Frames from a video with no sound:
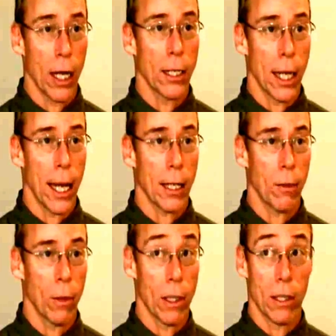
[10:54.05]

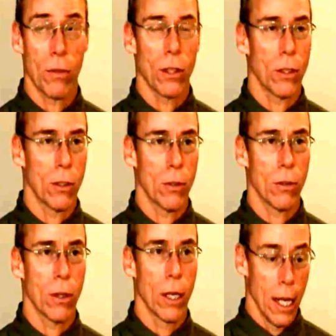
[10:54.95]
contact with these
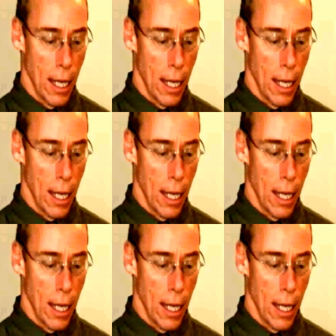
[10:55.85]
visitors,